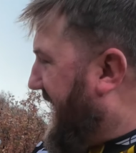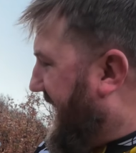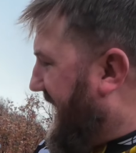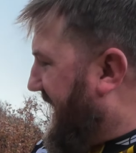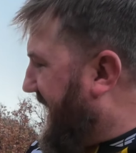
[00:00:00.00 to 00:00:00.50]

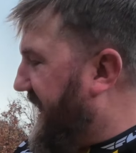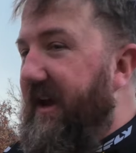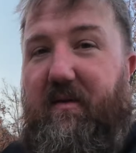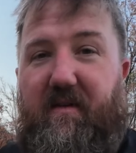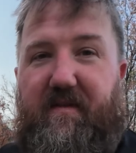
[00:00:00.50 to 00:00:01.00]
and
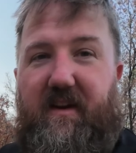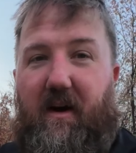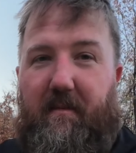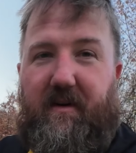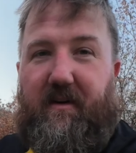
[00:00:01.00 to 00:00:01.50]
they were
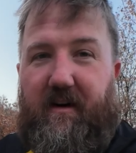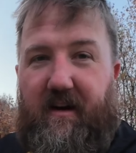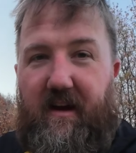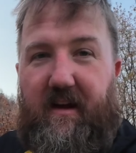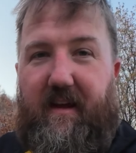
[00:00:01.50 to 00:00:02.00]
phenomenal.
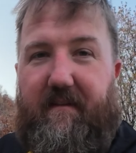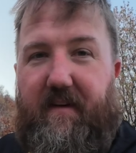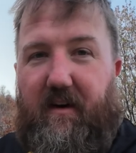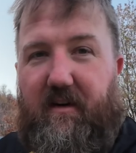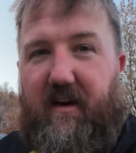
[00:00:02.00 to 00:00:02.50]
They
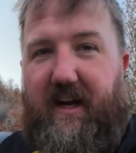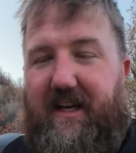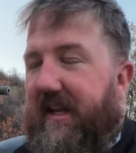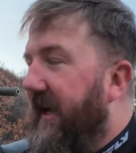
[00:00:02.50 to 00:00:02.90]
felt great,